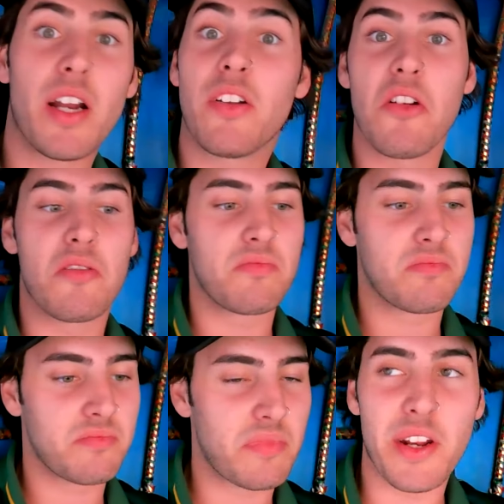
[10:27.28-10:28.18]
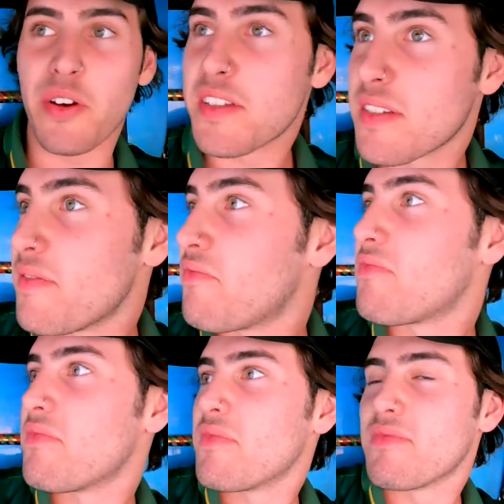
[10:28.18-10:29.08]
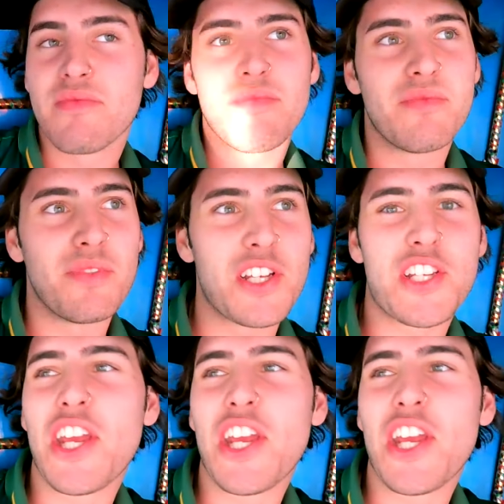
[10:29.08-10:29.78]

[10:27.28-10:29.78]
I don't know. Anyways, we're